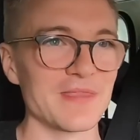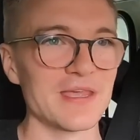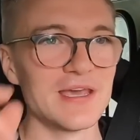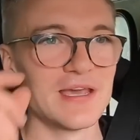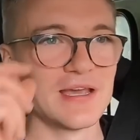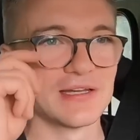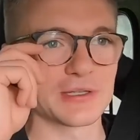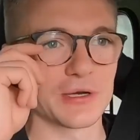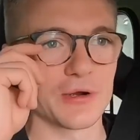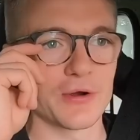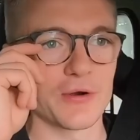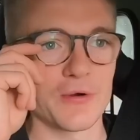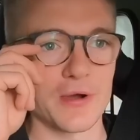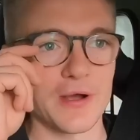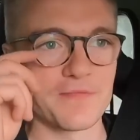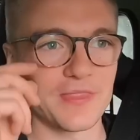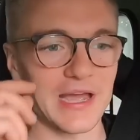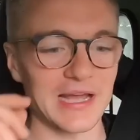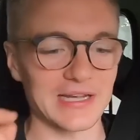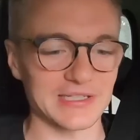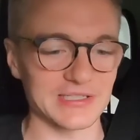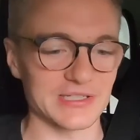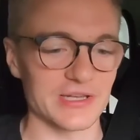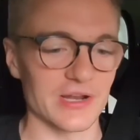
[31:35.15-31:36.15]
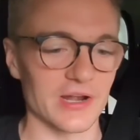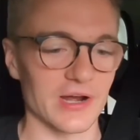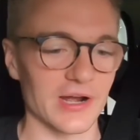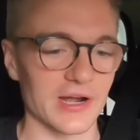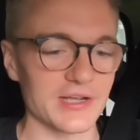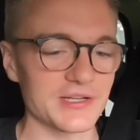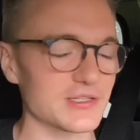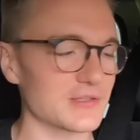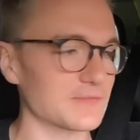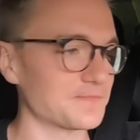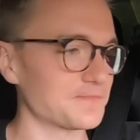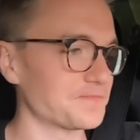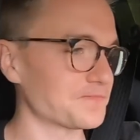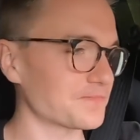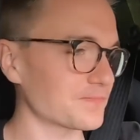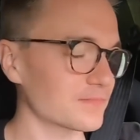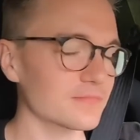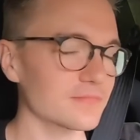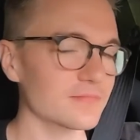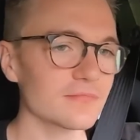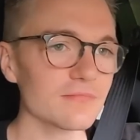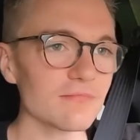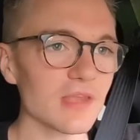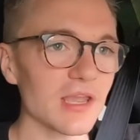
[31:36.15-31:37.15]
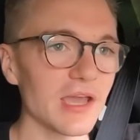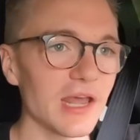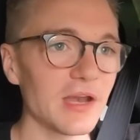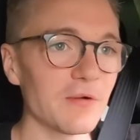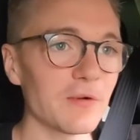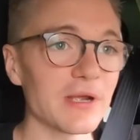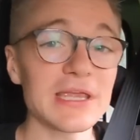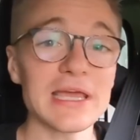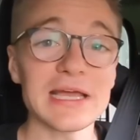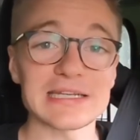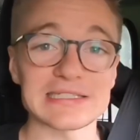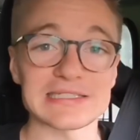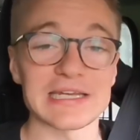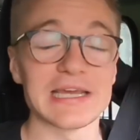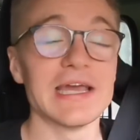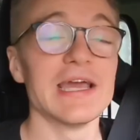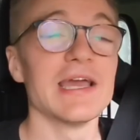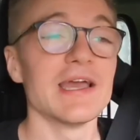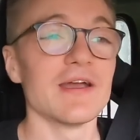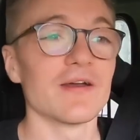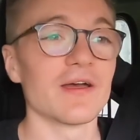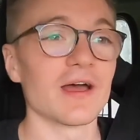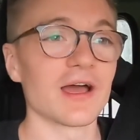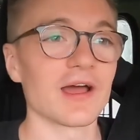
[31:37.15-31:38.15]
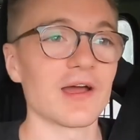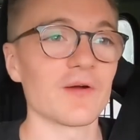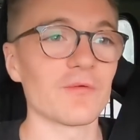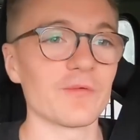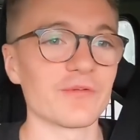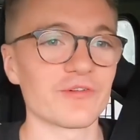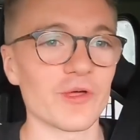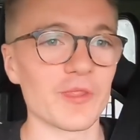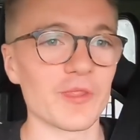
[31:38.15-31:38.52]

So that's nice. Anyway, yes, we've got the